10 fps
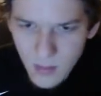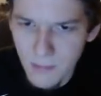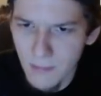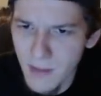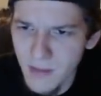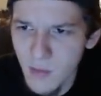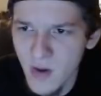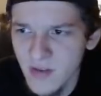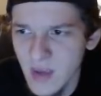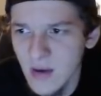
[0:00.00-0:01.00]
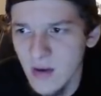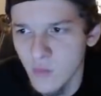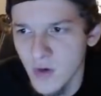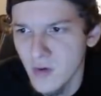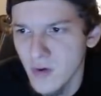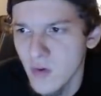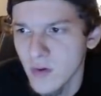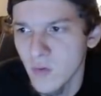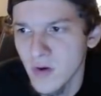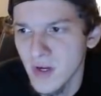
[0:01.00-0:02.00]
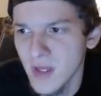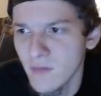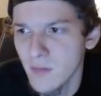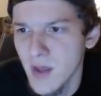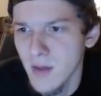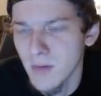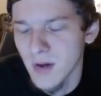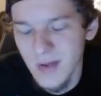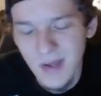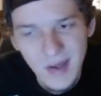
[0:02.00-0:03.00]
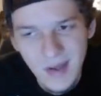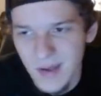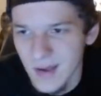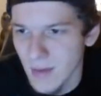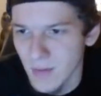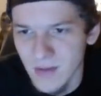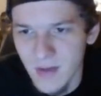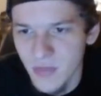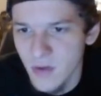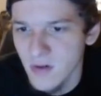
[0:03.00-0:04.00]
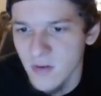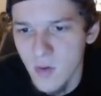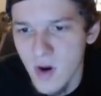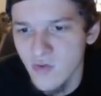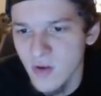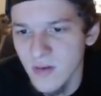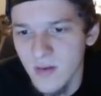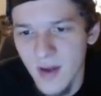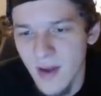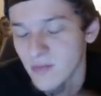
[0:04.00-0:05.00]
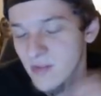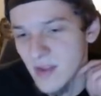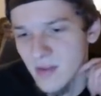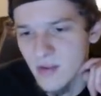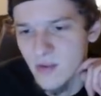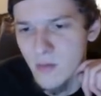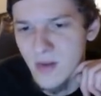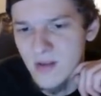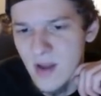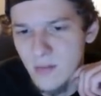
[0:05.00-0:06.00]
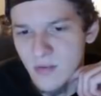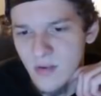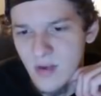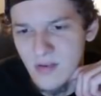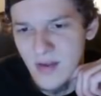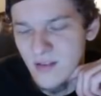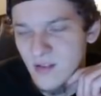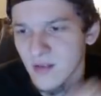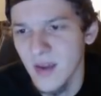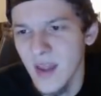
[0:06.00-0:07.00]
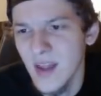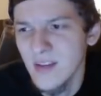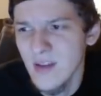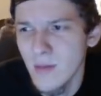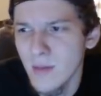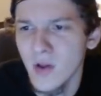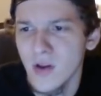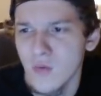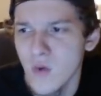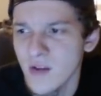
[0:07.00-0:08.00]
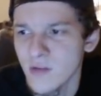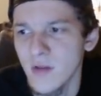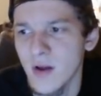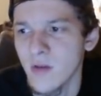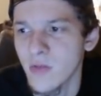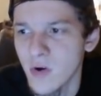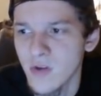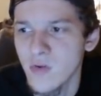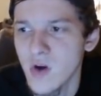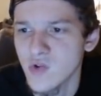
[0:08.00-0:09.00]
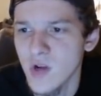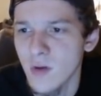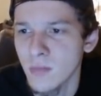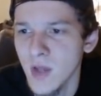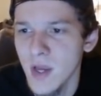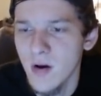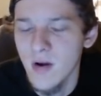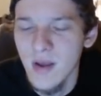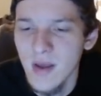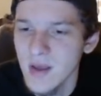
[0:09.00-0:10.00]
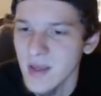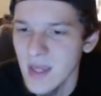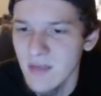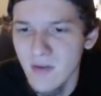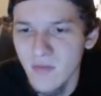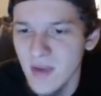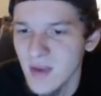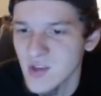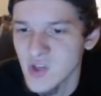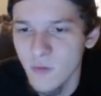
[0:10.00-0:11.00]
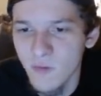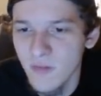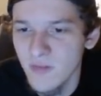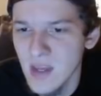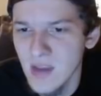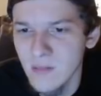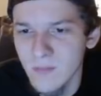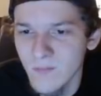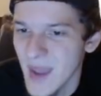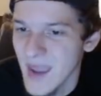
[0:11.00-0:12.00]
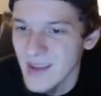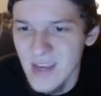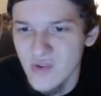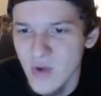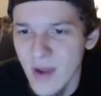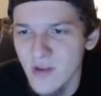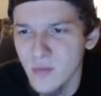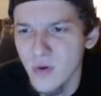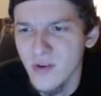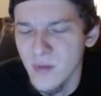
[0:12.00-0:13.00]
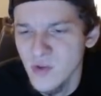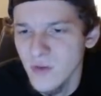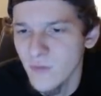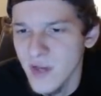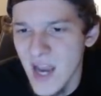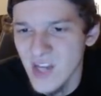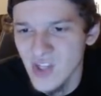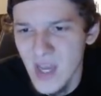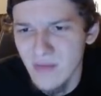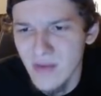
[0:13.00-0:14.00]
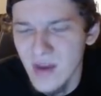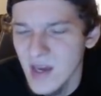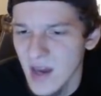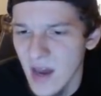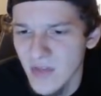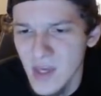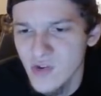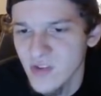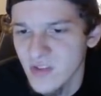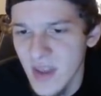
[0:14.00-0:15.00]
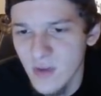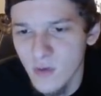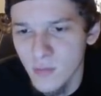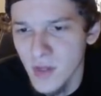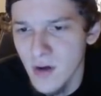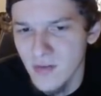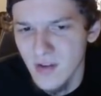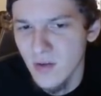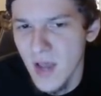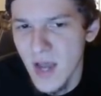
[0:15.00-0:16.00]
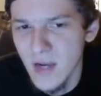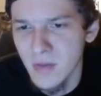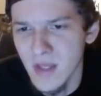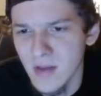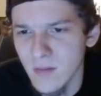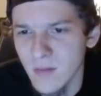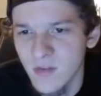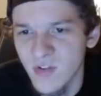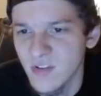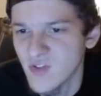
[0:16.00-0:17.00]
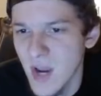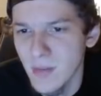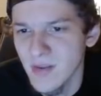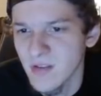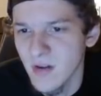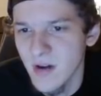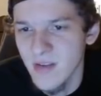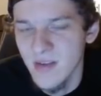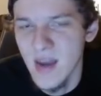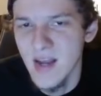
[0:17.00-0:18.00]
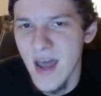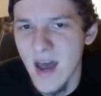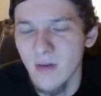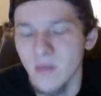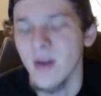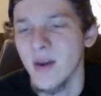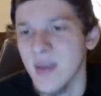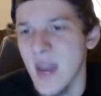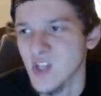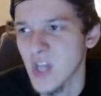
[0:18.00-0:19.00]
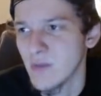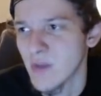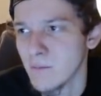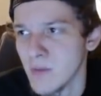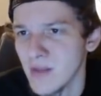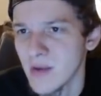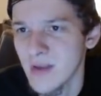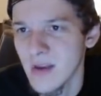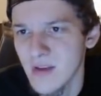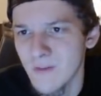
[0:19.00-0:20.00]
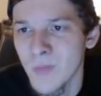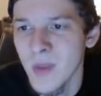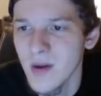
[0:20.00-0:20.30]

Might be risky because we don't know what we're going to get from him, but I mean, at 3,200, I've said this so many times this season. Anytime I'm looking to roster like a $3,200 player, even if they get you 15, 18 DraftKings points, especially for cash games, I think you just take those players in your lineup and then just jam in the studs. That's kind of how cash games have been this season.